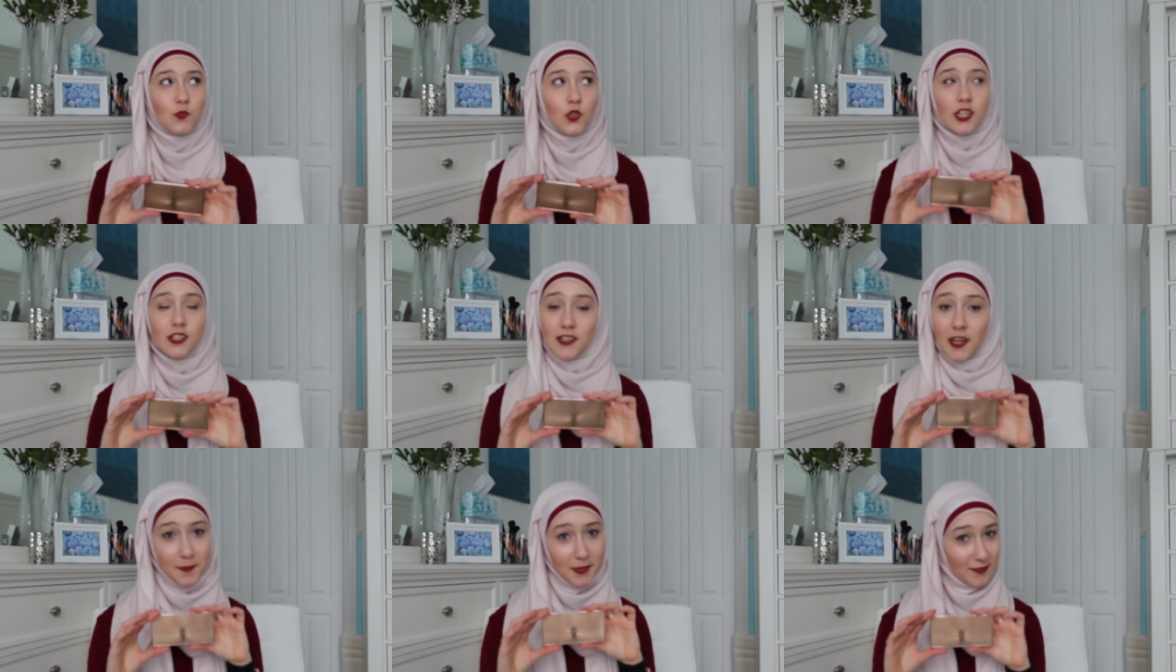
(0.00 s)
gonna
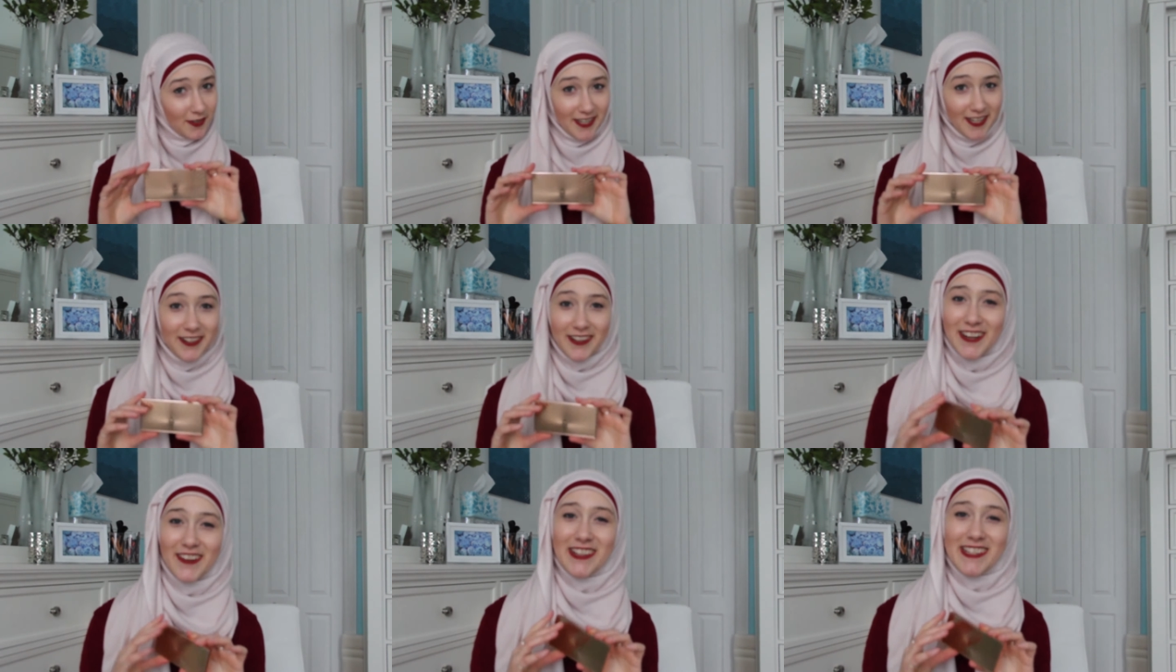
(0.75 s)
stop you for that or
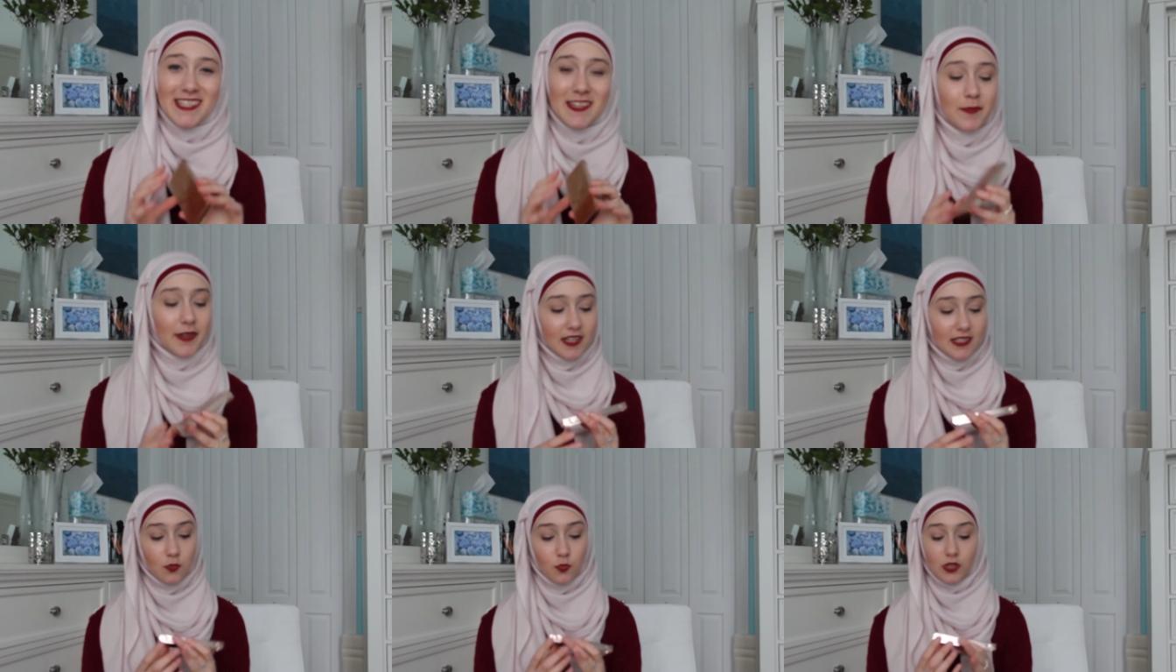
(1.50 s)
any reason, but
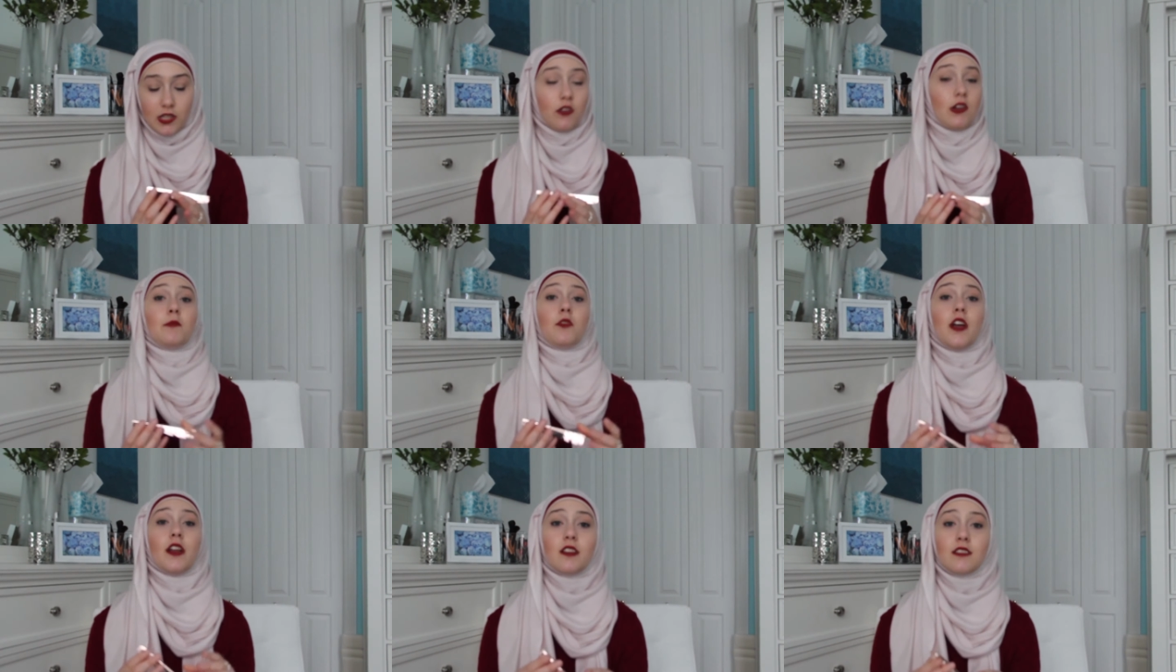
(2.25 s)
it's a really great
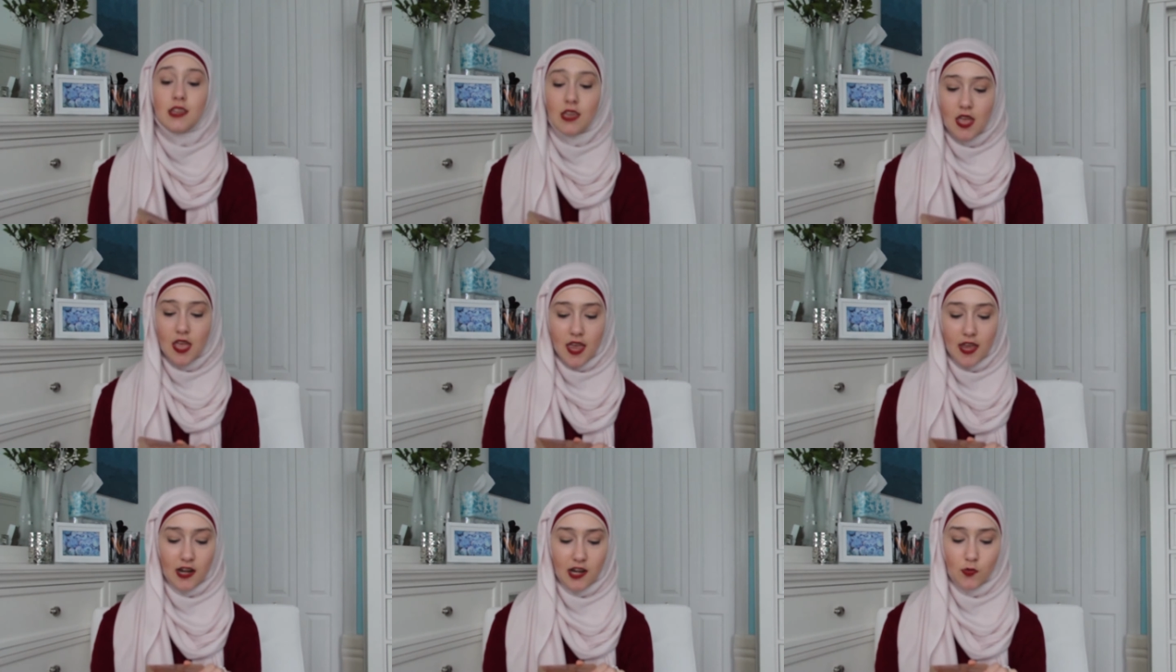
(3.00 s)
product.
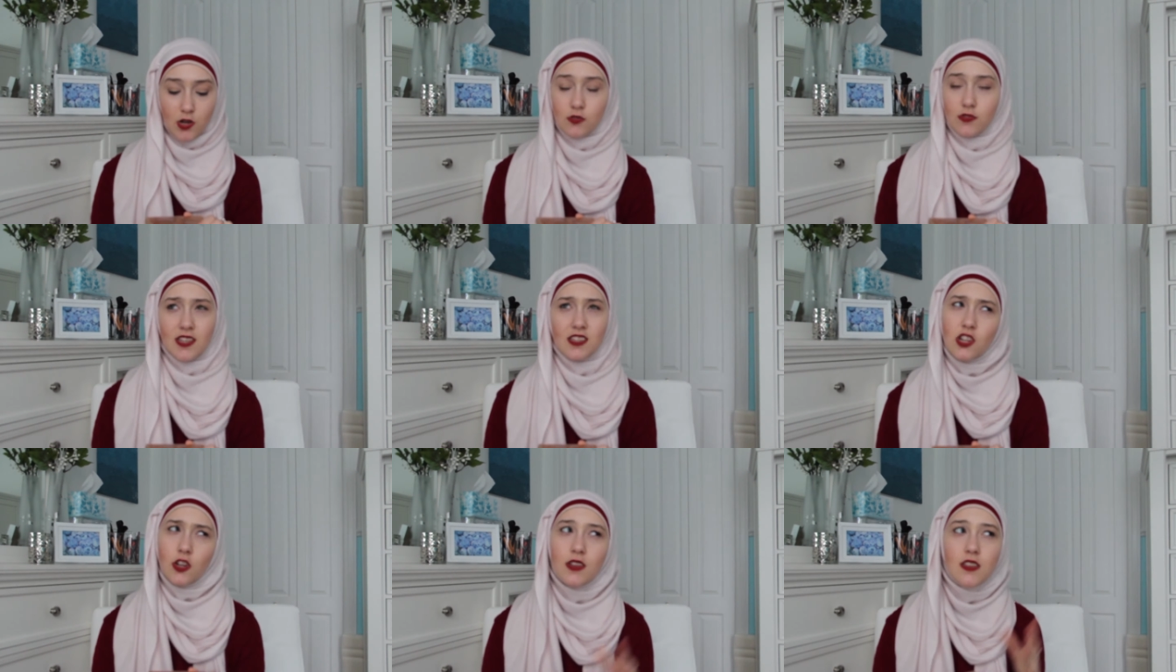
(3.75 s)
And anyone who says,
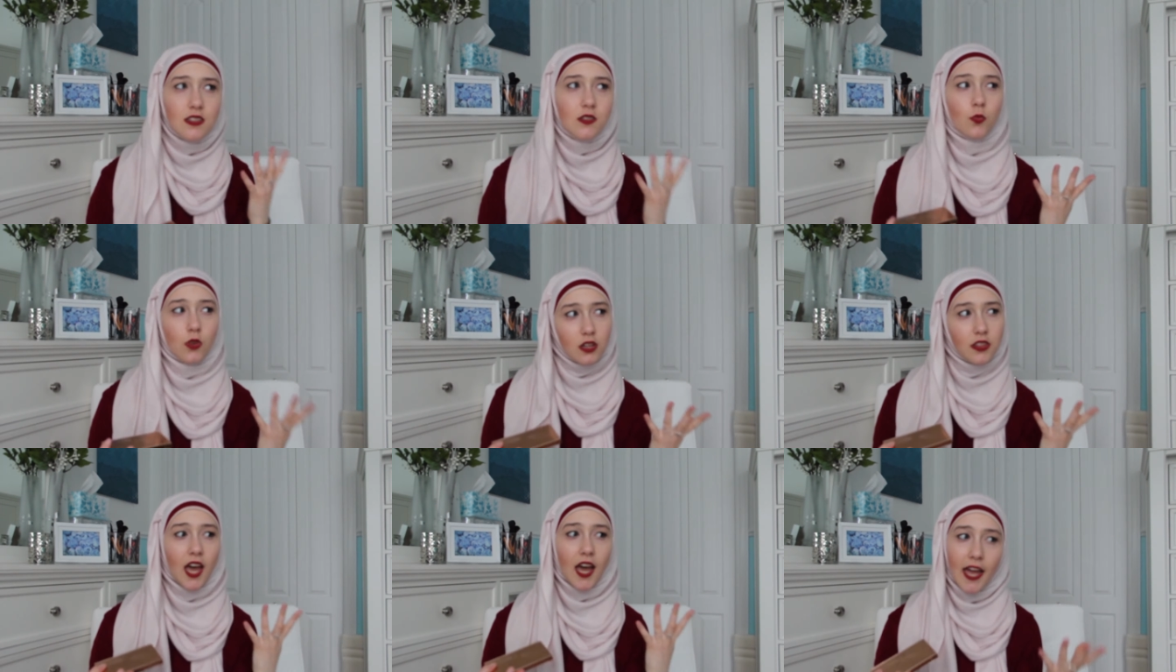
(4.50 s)
you know, is it worth
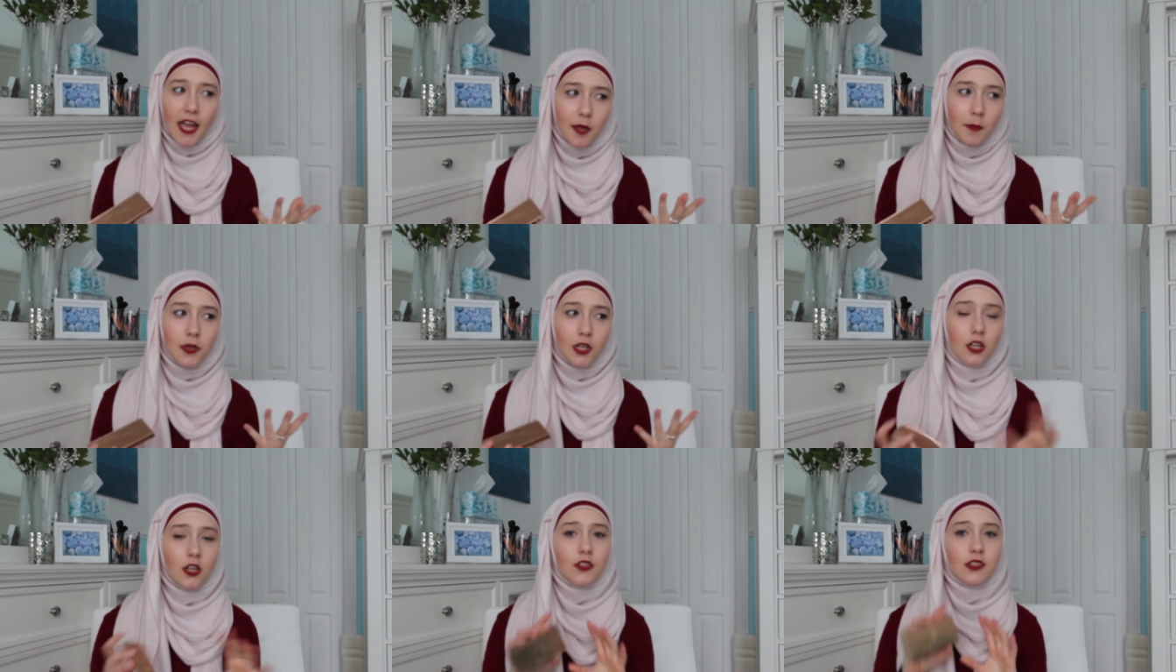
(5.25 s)
the hype, you
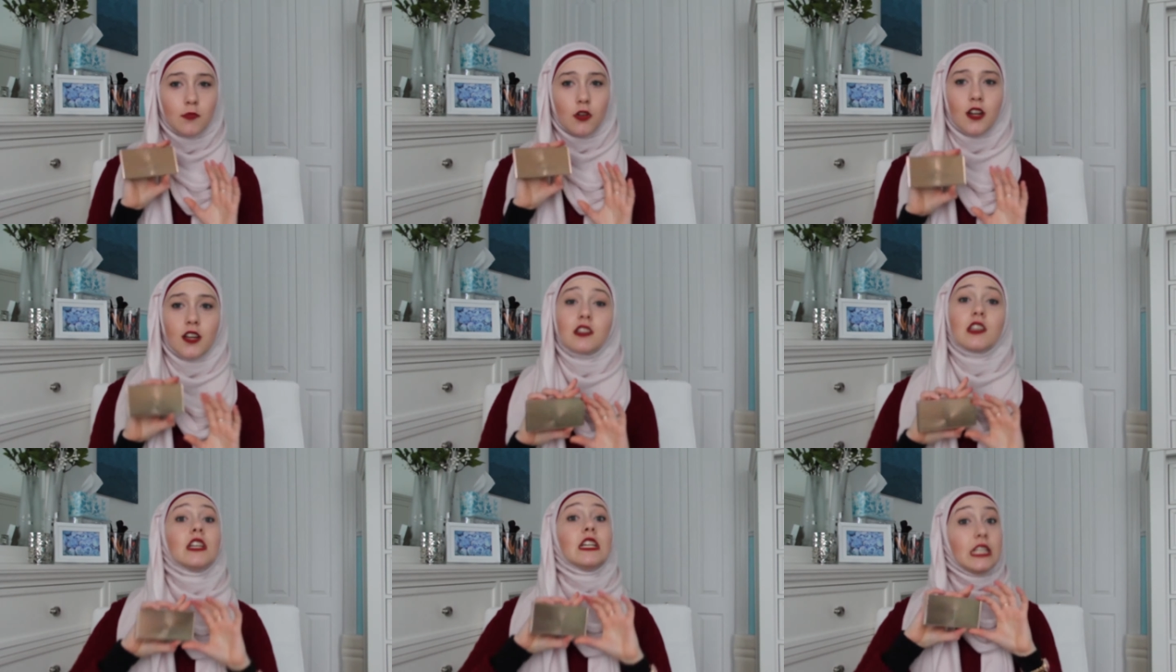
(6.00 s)
know, this product,
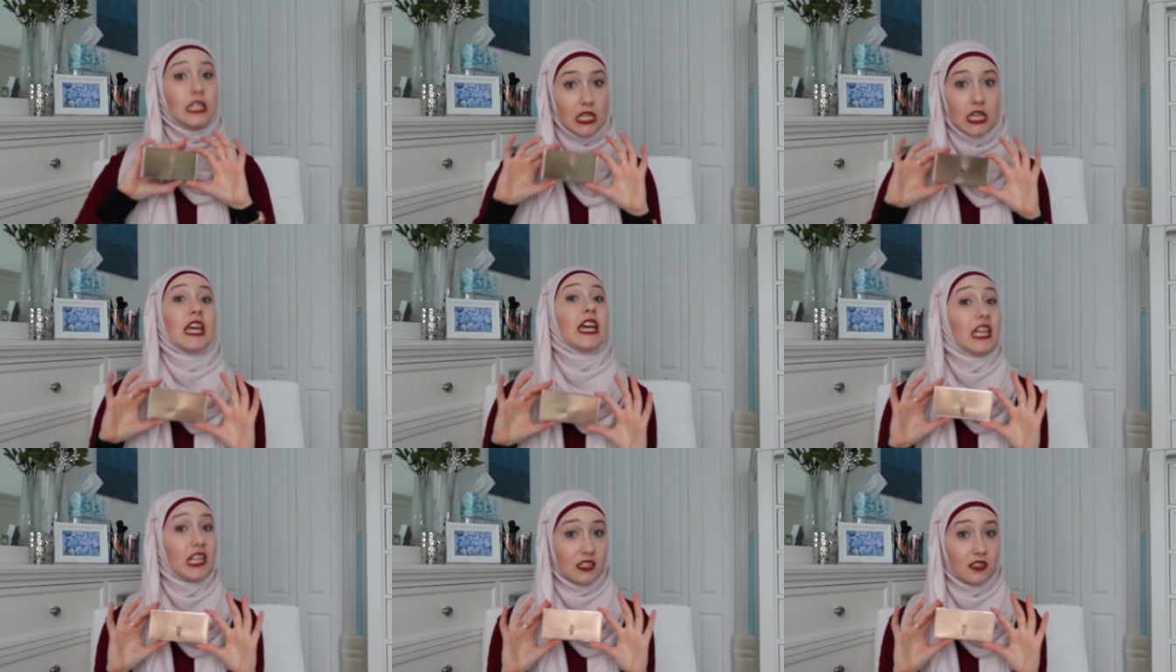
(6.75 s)

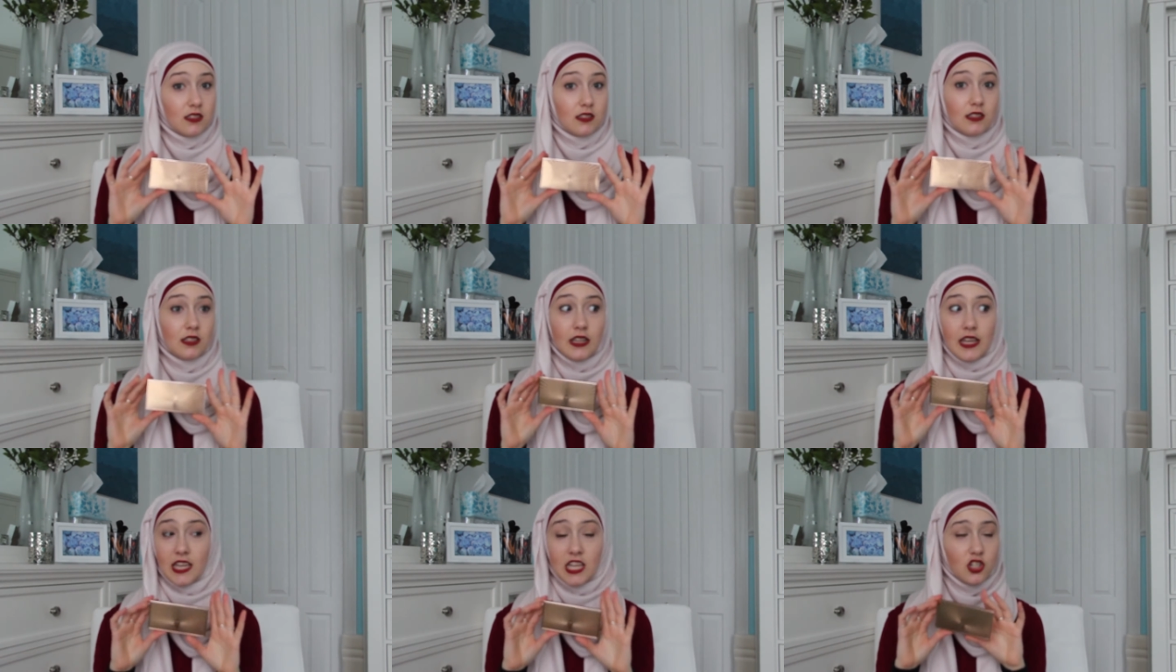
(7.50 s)
it is.
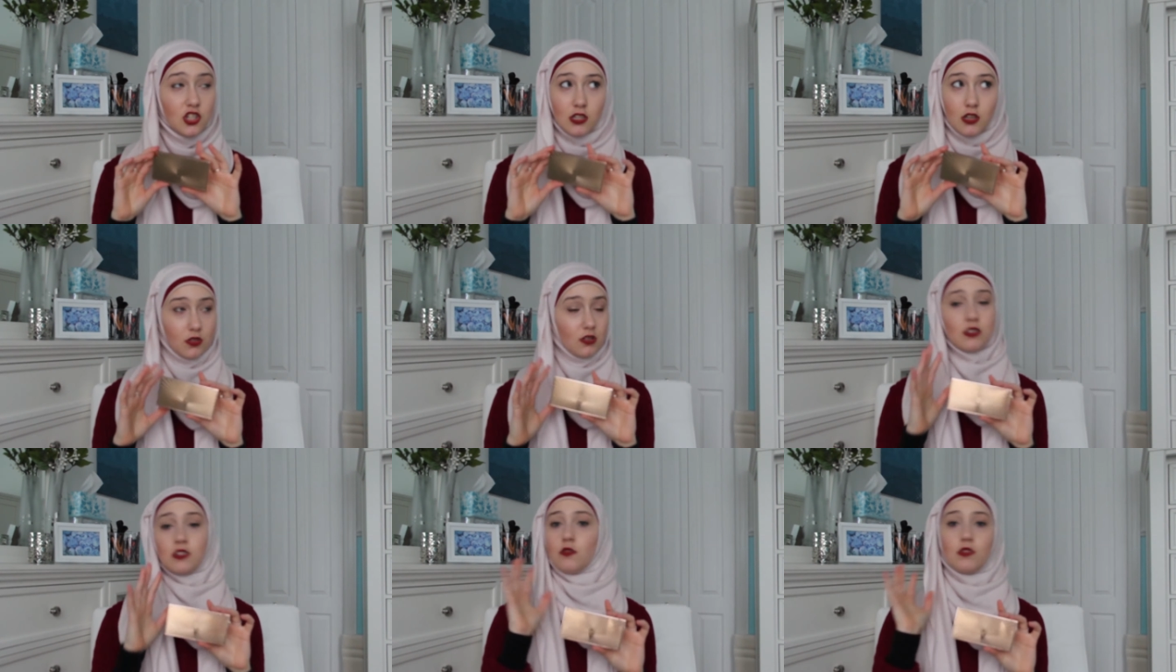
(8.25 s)
Like, it just goes
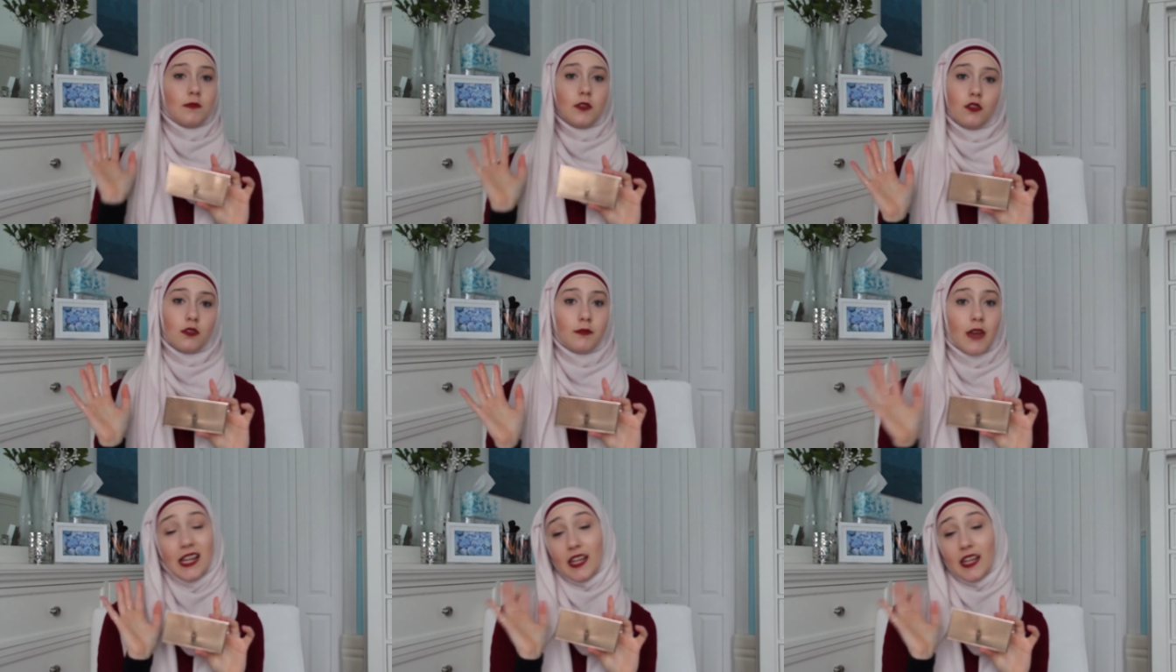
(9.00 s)
on so smooth. I